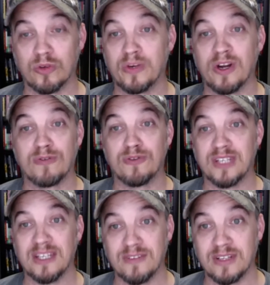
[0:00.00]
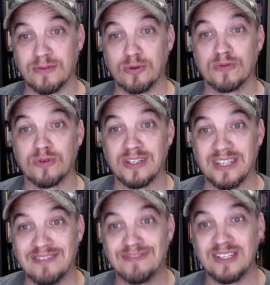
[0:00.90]
We are forgiven. If we're
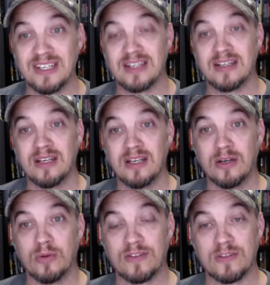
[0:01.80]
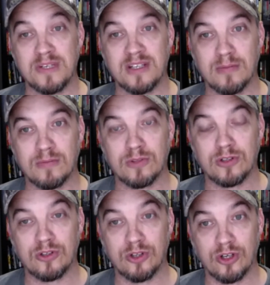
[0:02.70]
forgiven, we have to become
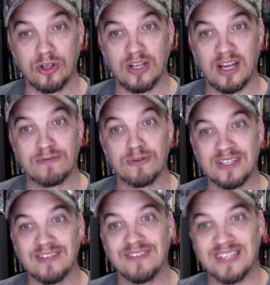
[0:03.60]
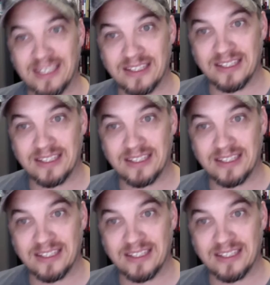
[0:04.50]
good at forgiving